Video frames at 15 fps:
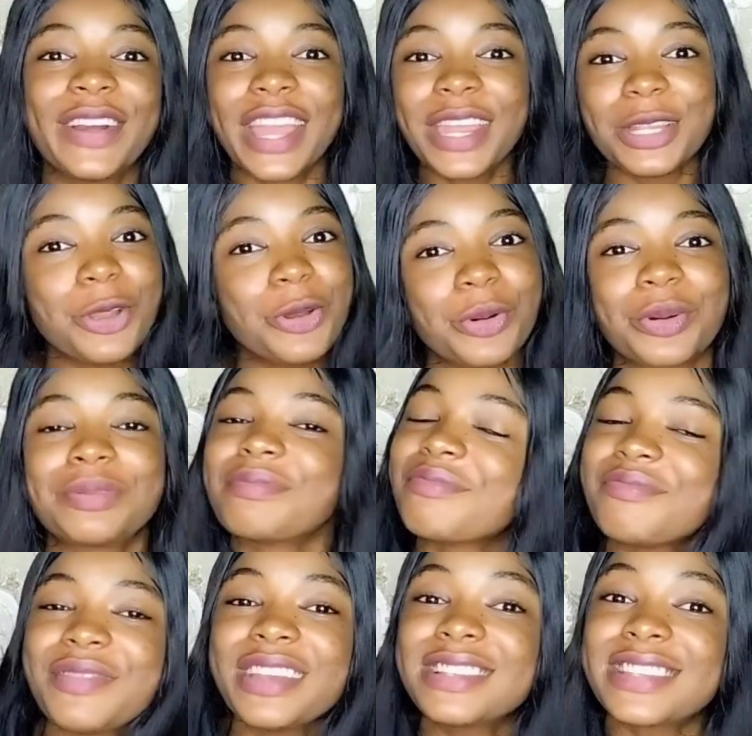look,
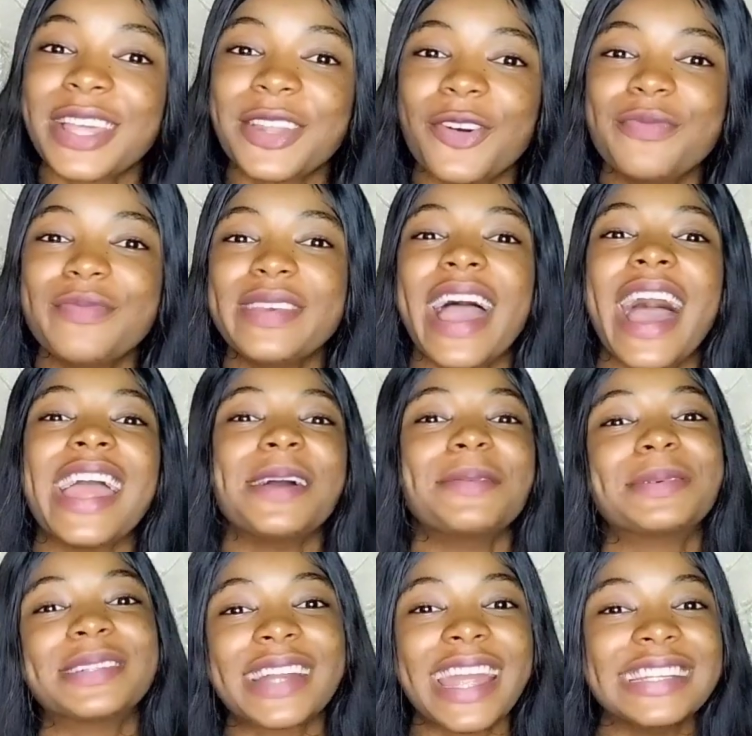inside of me, I am
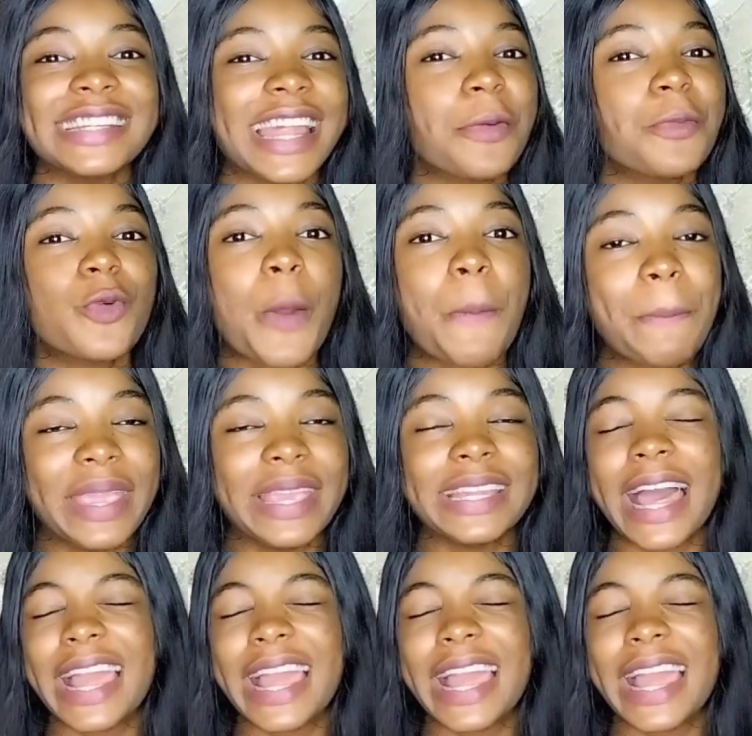crying, I am weeping, I